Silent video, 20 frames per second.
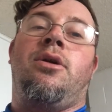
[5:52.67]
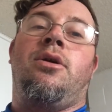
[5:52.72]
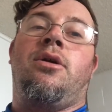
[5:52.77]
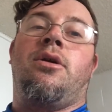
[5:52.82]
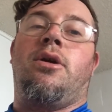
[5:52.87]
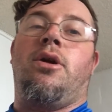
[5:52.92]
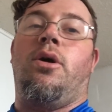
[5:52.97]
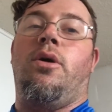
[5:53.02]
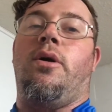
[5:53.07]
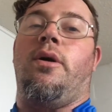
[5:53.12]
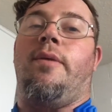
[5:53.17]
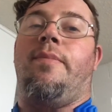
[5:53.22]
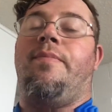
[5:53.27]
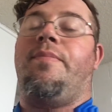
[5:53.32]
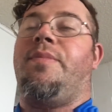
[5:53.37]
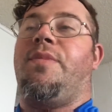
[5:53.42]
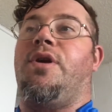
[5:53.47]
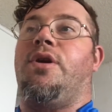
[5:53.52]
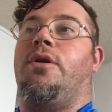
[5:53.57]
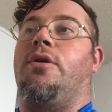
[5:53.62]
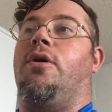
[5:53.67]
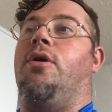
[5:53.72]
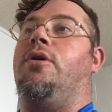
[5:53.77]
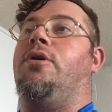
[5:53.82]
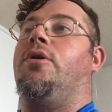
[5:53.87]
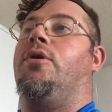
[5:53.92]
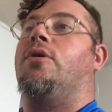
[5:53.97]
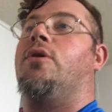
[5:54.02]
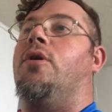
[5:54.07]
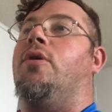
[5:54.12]
go up.
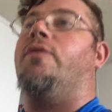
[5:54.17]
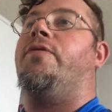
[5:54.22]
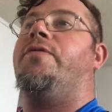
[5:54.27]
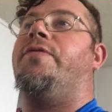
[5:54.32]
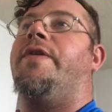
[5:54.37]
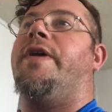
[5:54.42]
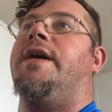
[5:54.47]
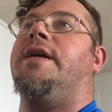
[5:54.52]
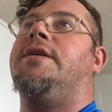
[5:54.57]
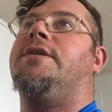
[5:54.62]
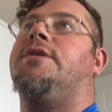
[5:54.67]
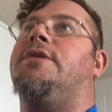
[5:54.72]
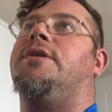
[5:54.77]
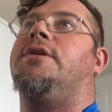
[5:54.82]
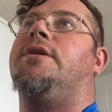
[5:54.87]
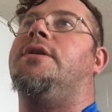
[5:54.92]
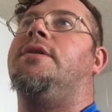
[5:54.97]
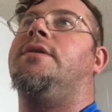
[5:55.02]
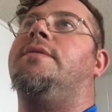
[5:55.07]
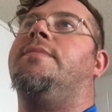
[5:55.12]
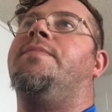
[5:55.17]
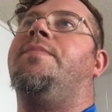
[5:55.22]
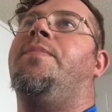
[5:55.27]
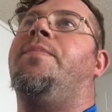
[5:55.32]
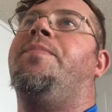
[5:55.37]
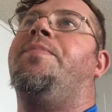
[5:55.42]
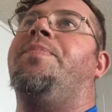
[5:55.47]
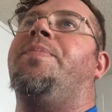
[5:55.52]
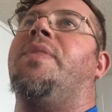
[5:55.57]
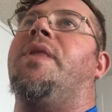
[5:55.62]
You'll go faster
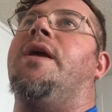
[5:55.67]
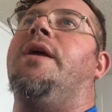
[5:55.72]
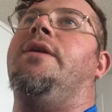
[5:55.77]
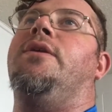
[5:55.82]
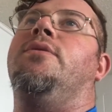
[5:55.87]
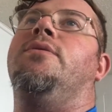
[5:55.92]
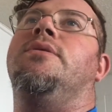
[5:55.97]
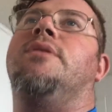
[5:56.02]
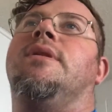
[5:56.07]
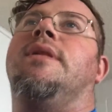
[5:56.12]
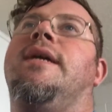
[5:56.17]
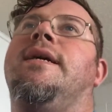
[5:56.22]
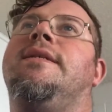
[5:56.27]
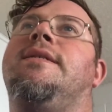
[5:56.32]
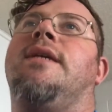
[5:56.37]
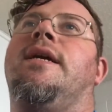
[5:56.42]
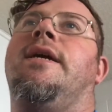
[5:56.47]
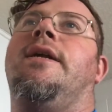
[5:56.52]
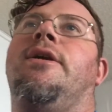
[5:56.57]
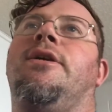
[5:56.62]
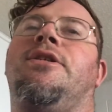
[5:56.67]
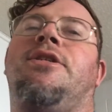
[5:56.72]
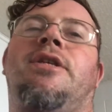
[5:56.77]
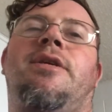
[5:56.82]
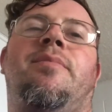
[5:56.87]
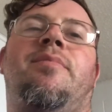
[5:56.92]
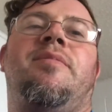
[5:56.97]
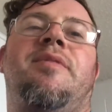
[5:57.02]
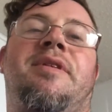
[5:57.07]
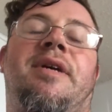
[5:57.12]
and use less energy
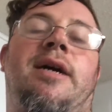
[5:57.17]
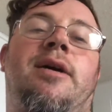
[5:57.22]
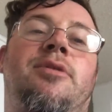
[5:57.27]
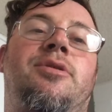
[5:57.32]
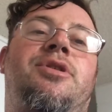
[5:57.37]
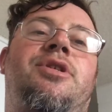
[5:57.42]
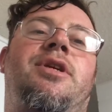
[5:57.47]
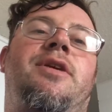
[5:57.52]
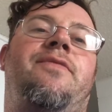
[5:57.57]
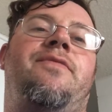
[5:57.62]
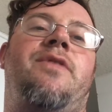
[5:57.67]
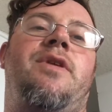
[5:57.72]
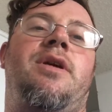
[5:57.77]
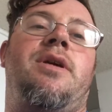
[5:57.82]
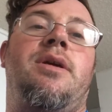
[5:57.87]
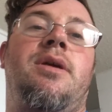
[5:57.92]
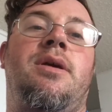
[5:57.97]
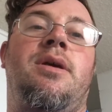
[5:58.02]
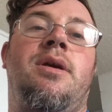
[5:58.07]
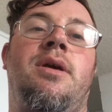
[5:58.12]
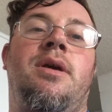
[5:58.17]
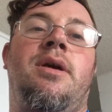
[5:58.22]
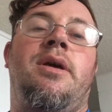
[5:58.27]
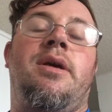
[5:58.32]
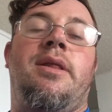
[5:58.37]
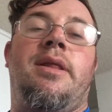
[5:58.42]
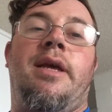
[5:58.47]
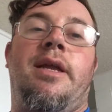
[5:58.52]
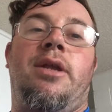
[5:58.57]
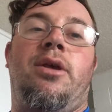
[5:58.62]
downshifting
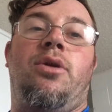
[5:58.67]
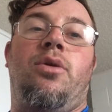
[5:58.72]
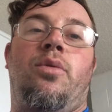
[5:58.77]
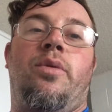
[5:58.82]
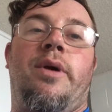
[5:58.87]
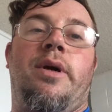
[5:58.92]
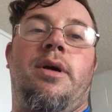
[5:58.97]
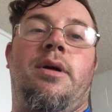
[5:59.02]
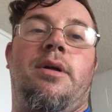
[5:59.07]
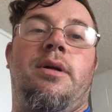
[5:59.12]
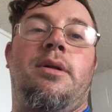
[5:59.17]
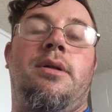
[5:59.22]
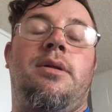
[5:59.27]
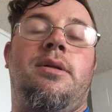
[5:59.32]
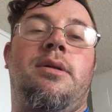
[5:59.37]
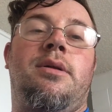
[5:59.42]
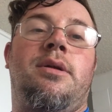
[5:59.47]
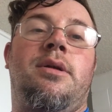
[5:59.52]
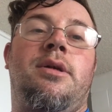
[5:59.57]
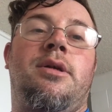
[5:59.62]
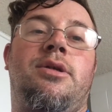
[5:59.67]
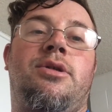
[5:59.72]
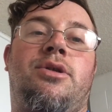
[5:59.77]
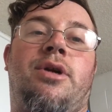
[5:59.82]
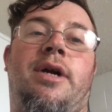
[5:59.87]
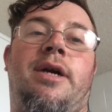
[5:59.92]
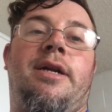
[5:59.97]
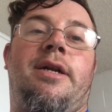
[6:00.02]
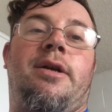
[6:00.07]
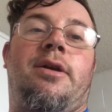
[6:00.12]
than you will
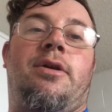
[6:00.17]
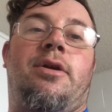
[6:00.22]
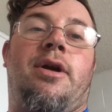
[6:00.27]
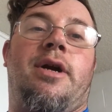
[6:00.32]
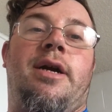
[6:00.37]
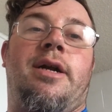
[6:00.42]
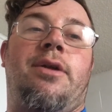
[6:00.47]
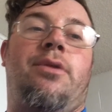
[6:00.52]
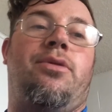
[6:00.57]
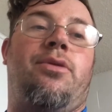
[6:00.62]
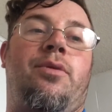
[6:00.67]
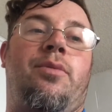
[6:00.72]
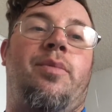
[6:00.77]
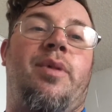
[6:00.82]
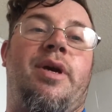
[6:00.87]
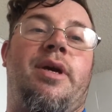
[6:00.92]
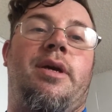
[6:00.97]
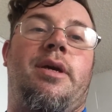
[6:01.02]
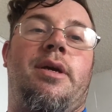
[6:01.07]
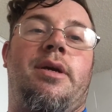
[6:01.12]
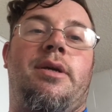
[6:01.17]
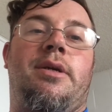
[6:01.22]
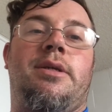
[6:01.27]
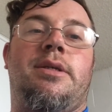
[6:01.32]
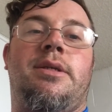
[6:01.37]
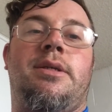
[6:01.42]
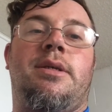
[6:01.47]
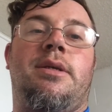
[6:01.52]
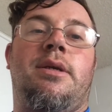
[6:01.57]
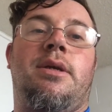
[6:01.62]
trying to grind through big
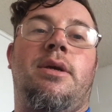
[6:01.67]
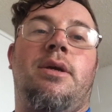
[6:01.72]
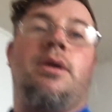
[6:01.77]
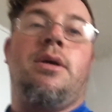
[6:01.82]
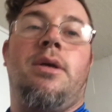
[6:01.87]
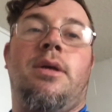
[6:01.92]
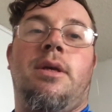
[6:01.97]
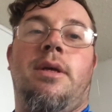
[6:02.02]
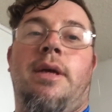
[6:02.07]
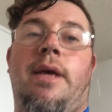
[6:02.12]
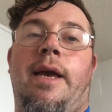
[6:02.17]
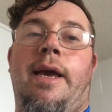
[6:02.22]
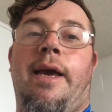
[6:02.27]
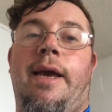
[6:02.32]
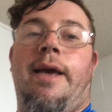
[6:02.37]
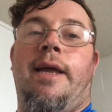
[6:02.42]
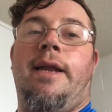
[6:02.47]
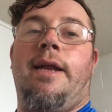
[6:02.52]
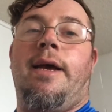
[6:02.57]
gears. And